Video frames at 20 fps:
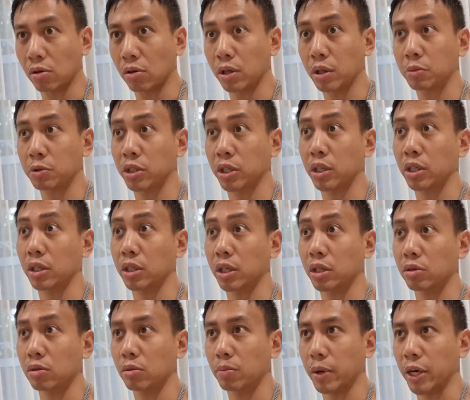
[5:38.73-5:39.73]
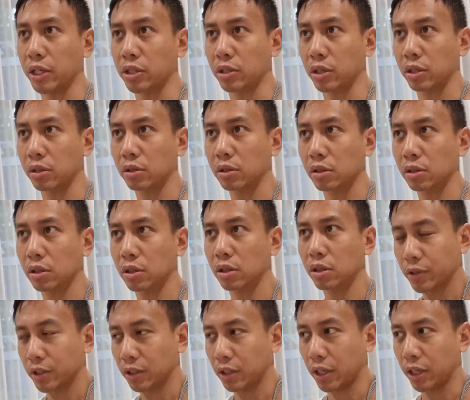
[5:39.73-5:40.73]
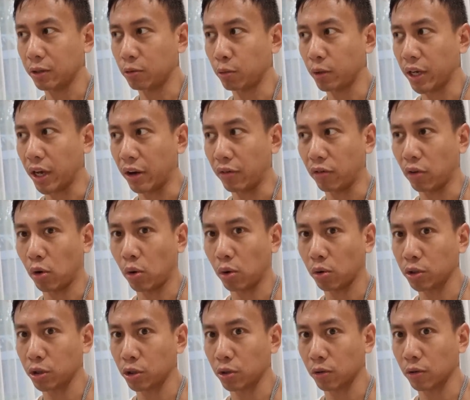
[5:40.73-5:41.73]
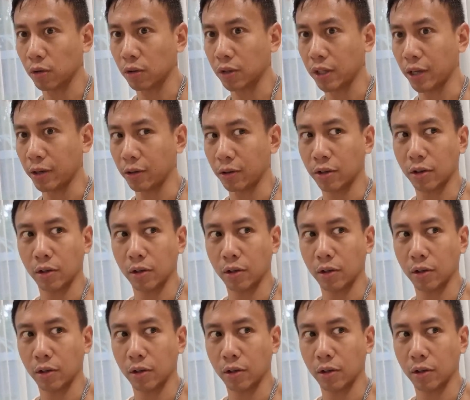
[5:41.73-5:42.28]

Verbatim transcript: OMG, can you imagine? Like we have a whole sugar glider